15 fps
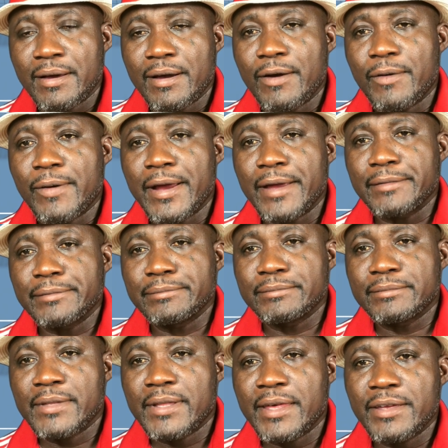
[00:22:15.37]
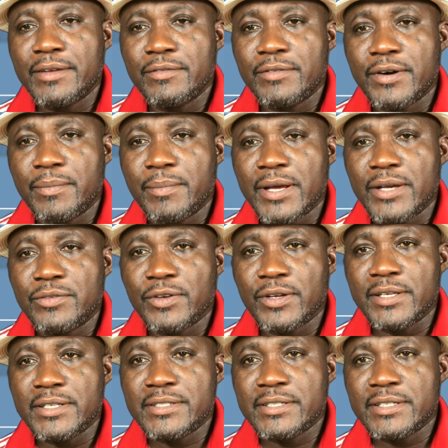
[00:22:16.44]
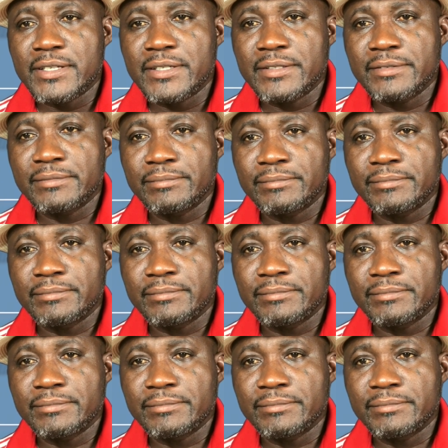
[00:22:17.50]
Alright, thank you very much for listening.